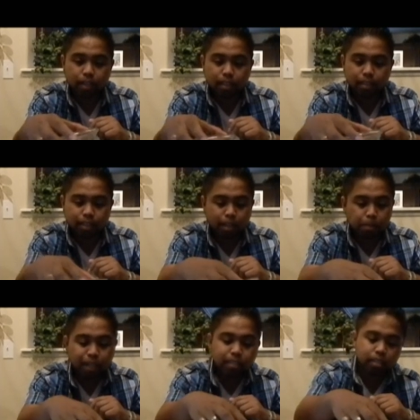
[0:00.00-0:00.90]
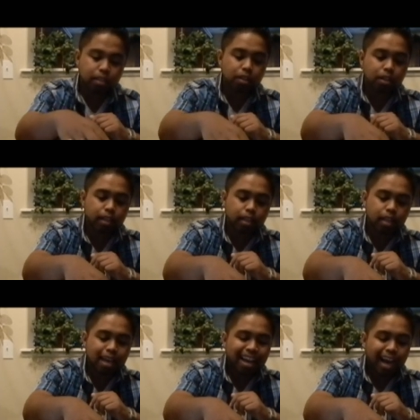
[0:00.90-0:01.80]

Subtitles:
again, Mexican cooking.